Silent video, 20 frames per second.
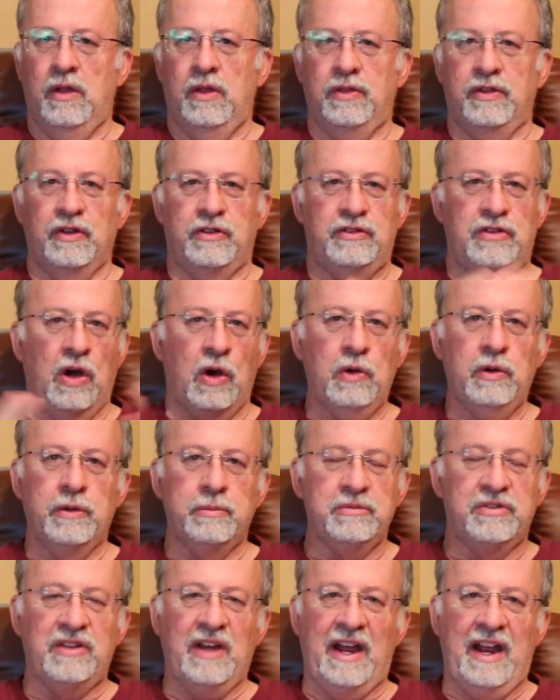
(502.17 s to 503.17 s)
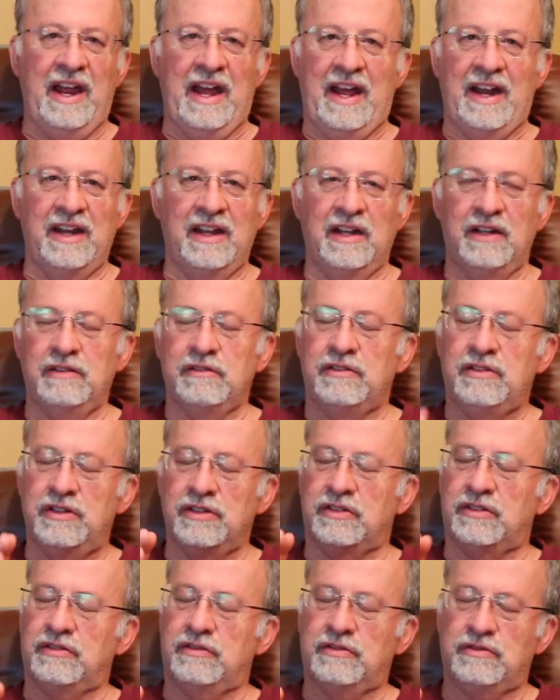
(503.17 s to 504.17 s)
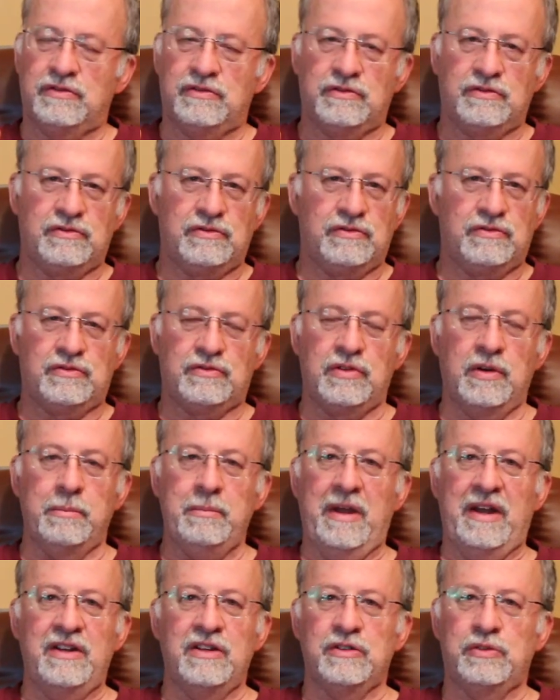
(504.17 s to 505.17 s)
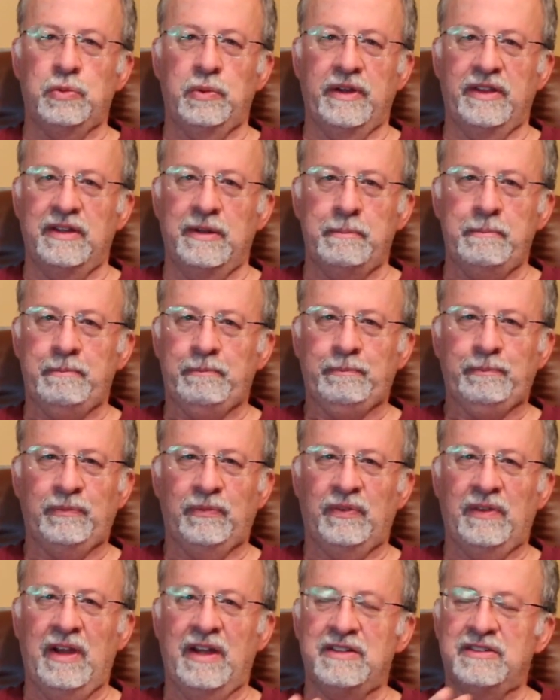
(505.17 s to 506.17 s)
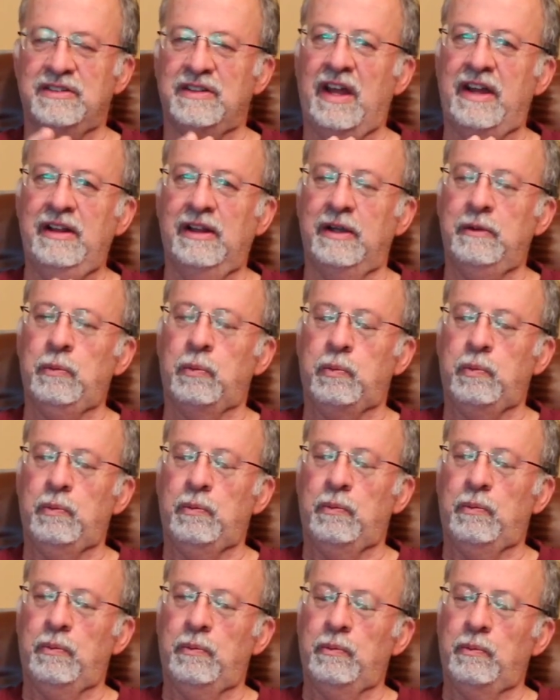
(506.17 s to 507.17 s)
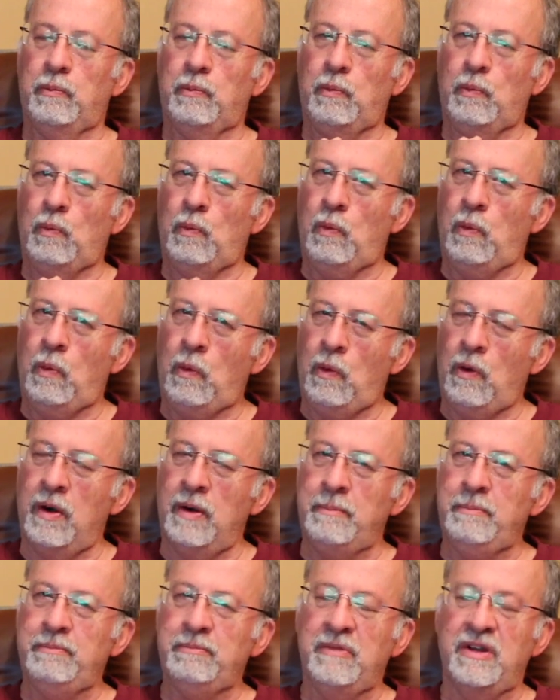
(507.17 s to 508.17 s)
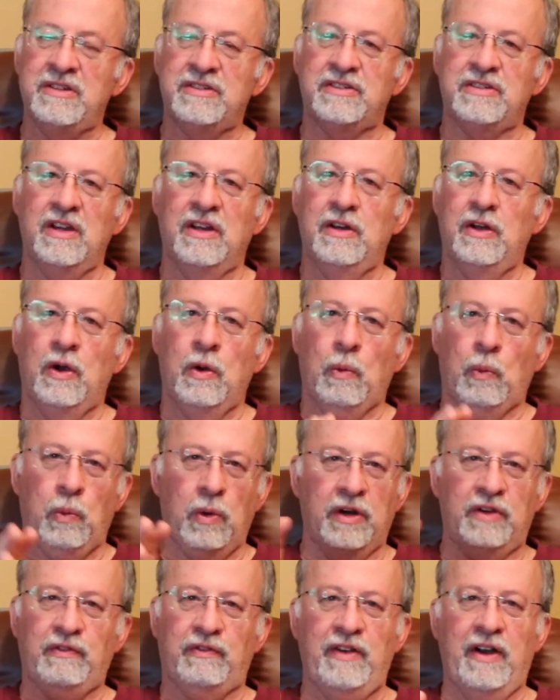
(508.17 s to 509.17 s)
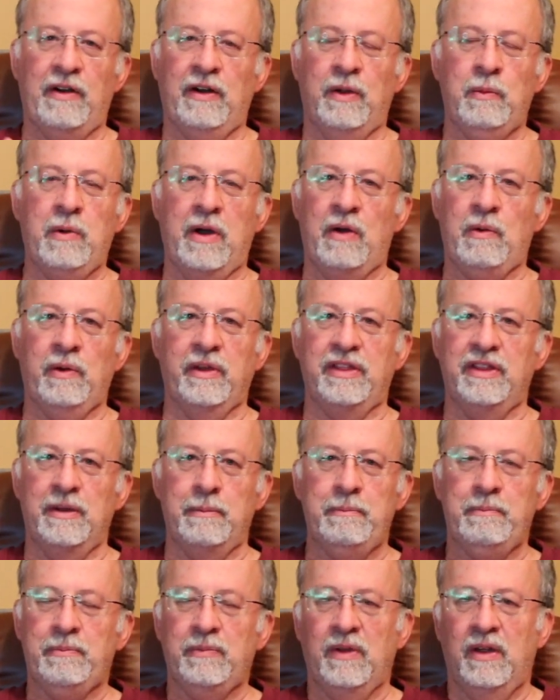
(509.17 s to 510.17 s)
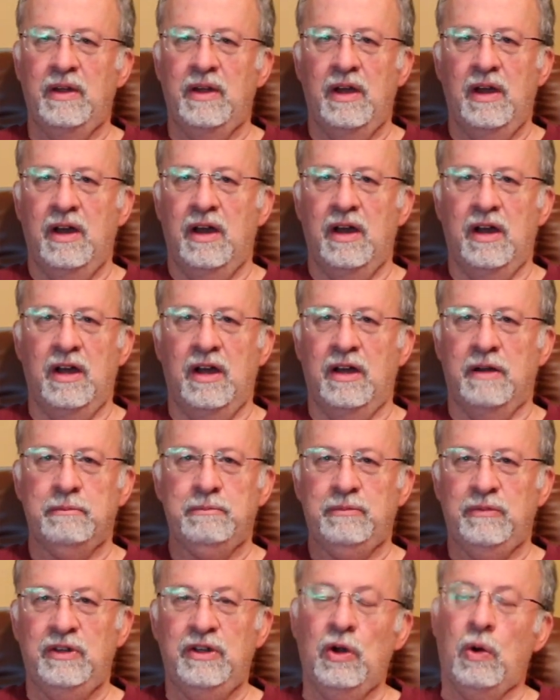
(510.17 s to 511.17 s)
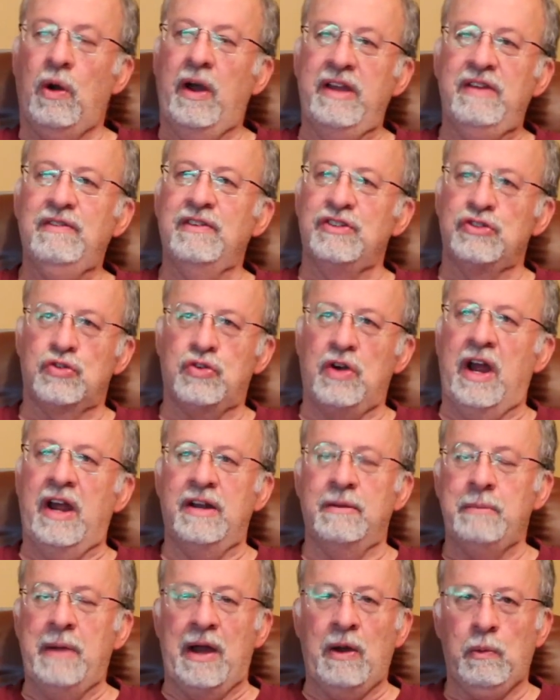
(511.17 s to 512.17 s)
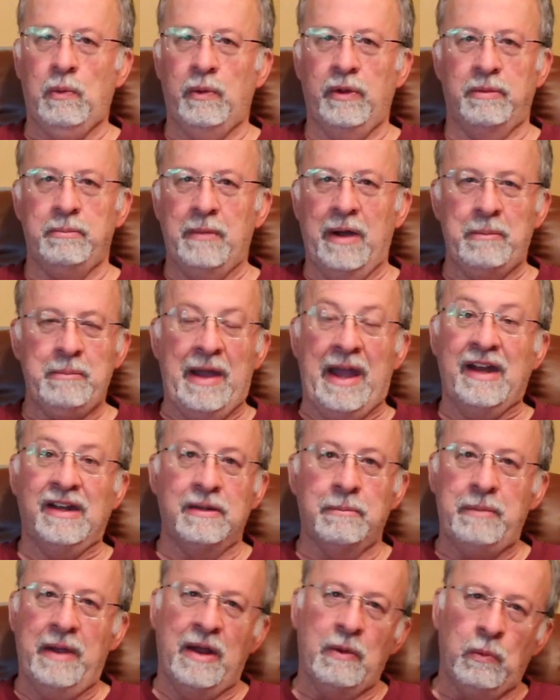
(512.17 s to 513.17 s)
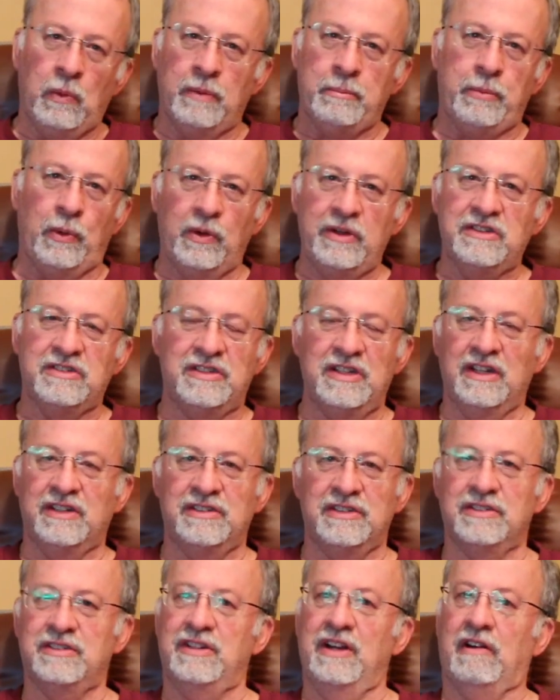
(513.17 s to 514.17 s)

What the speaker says: The Totems I had in, just tremendous with them. That slightly warmness worked very well with them. I even tried them out with my Magnepan 1.6s.